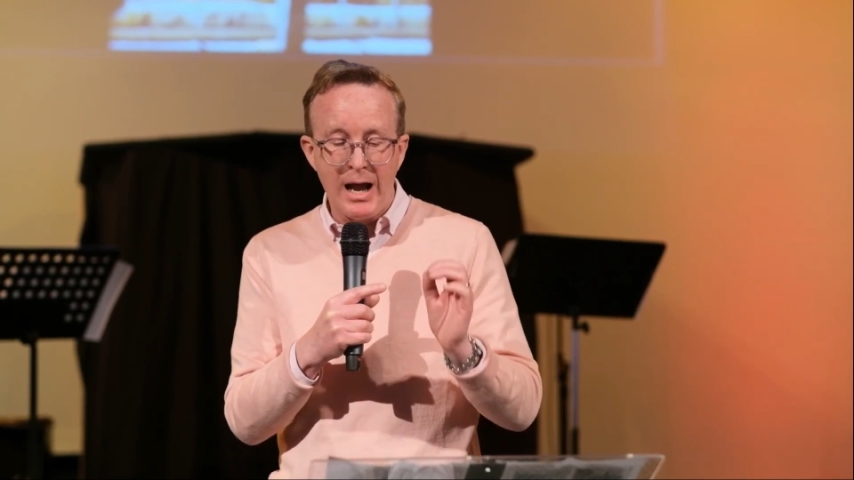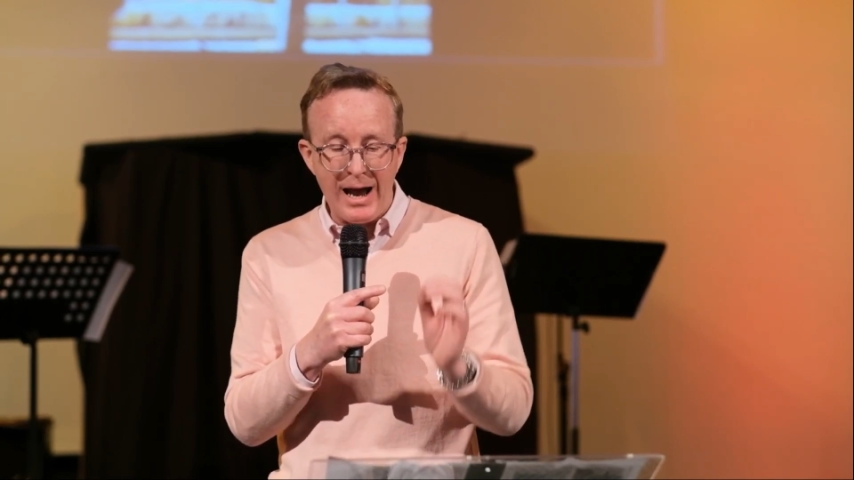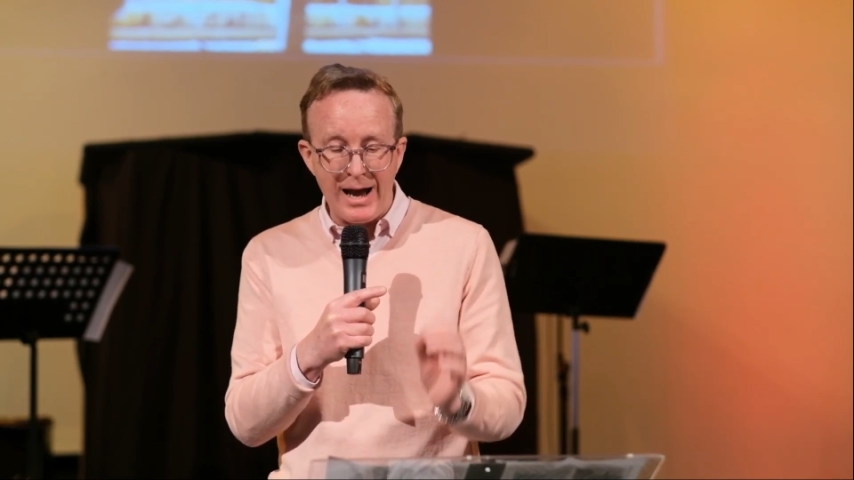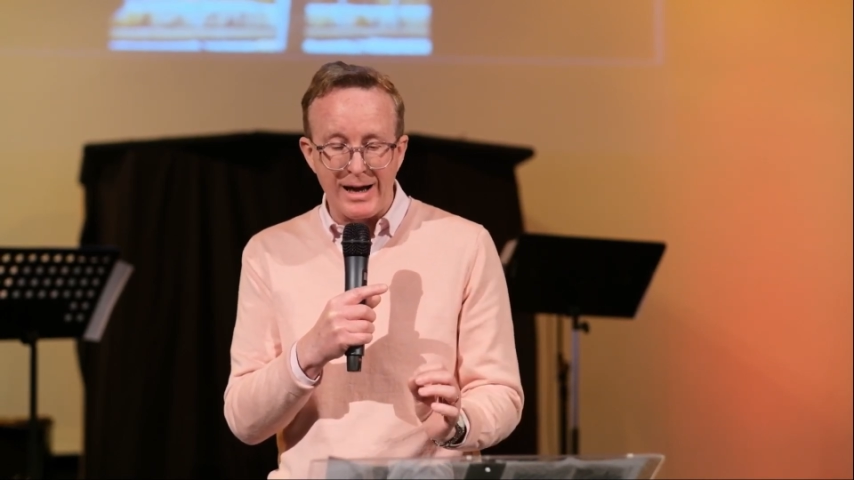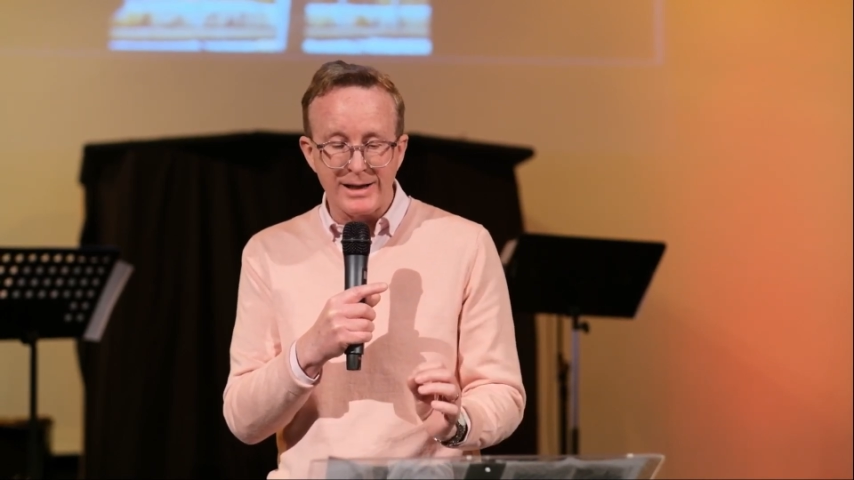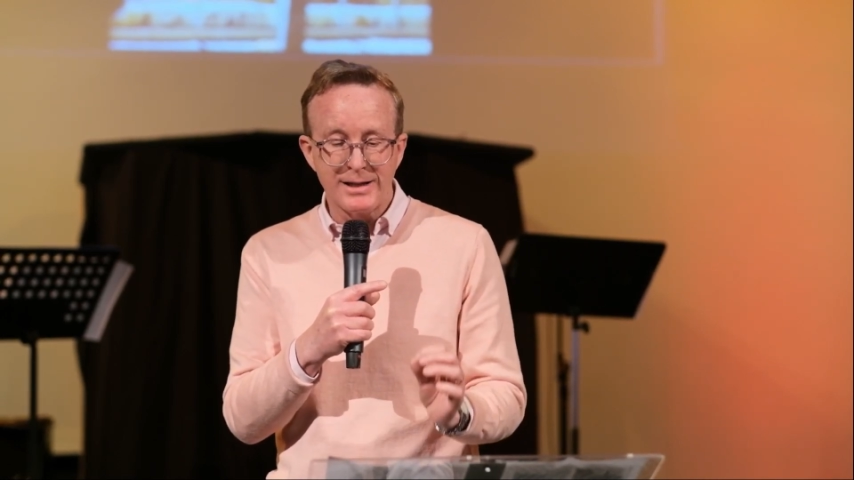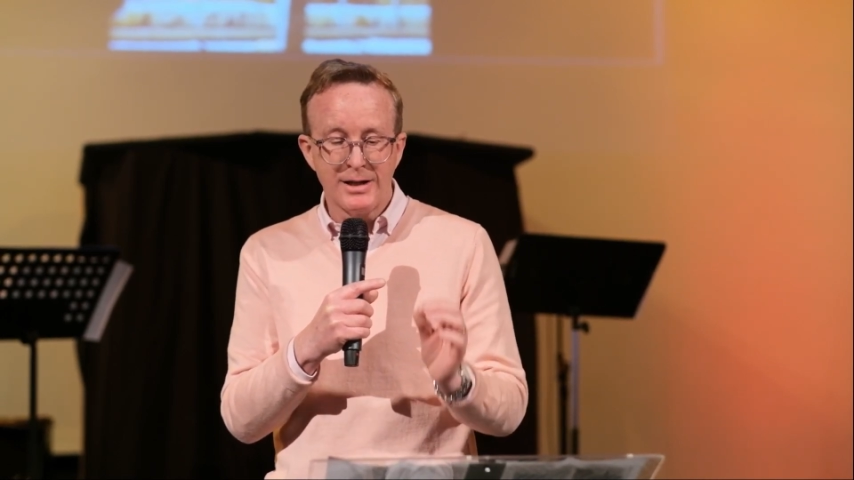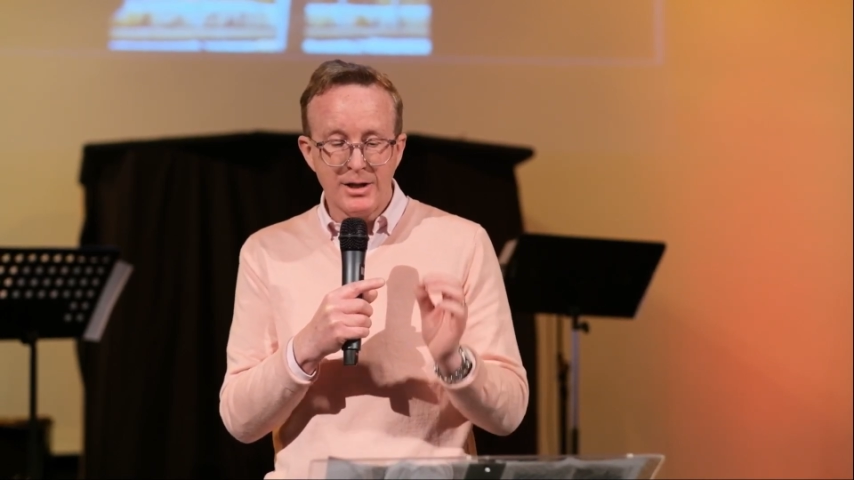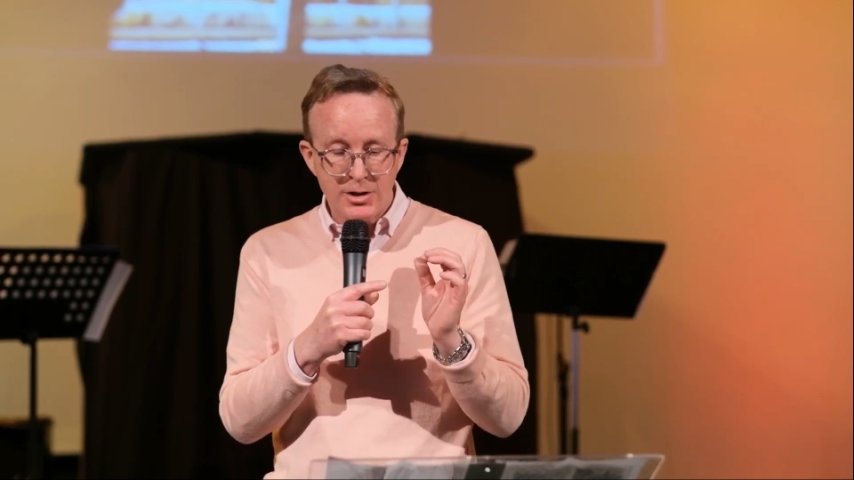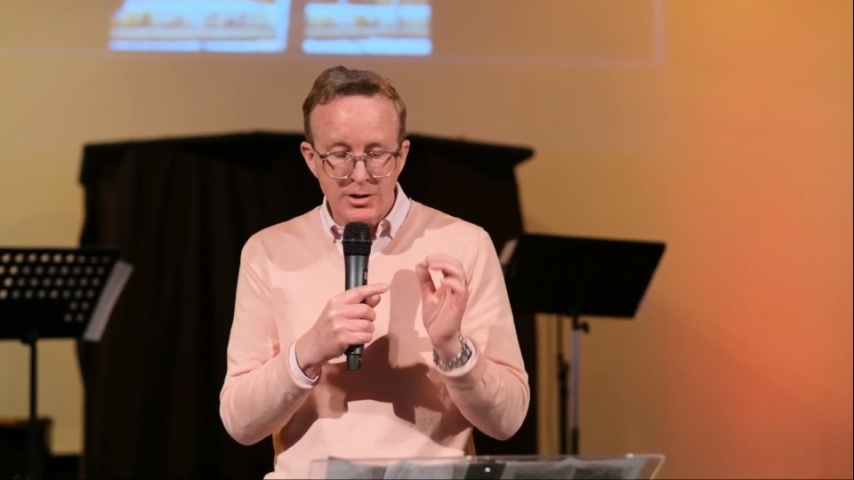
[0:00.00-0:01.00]
at
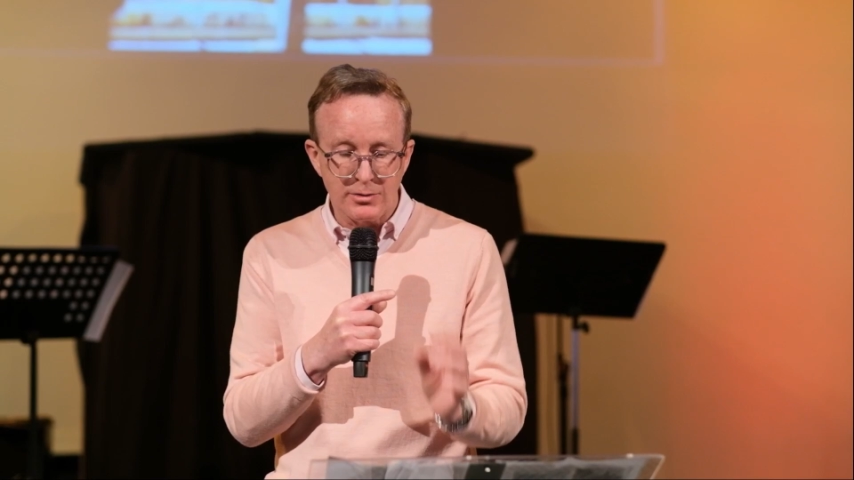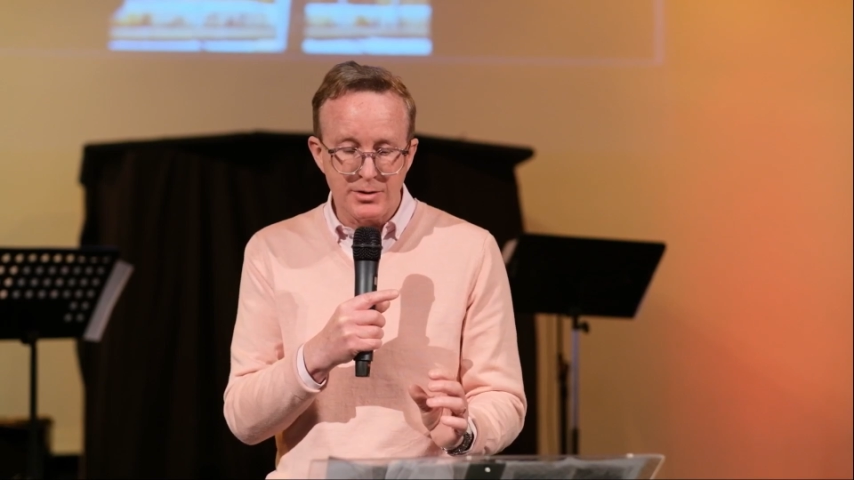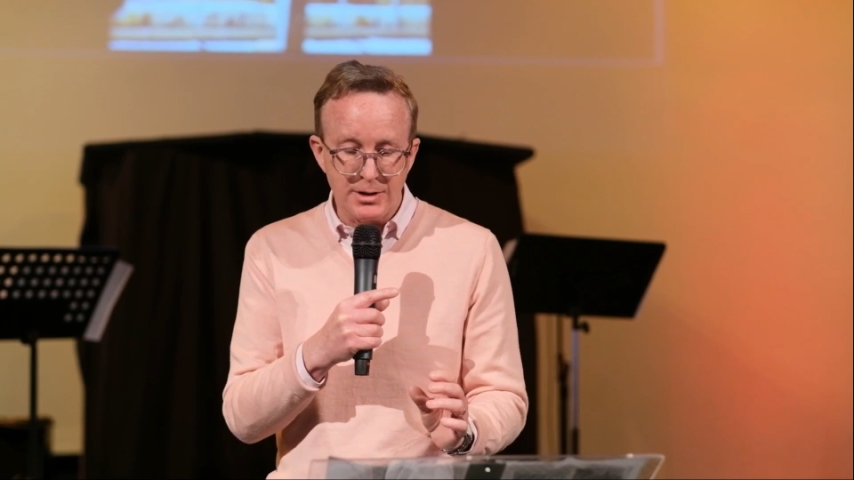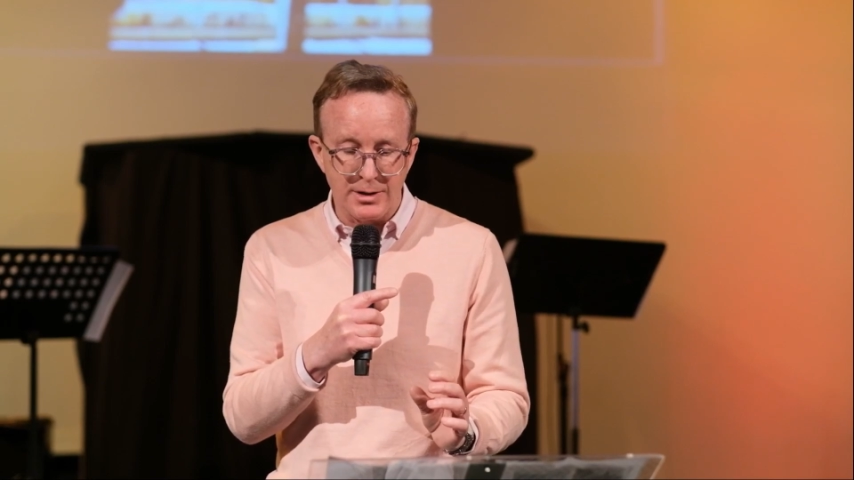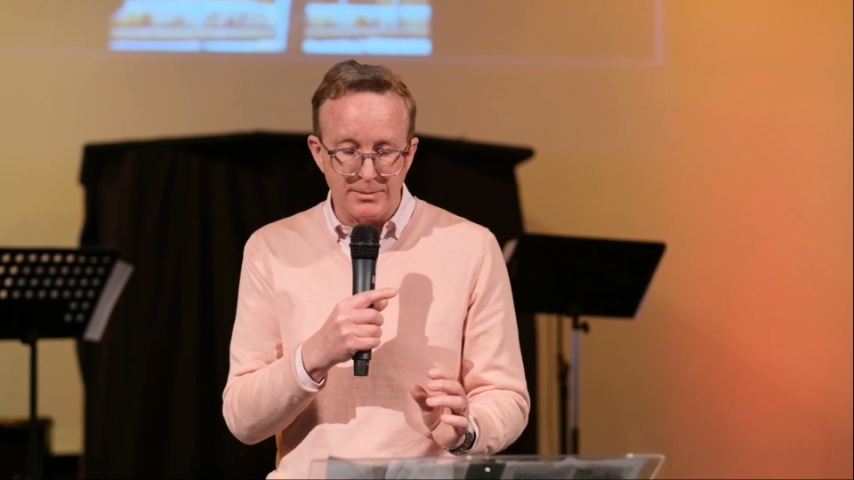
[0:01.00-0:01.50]
Jerusalem.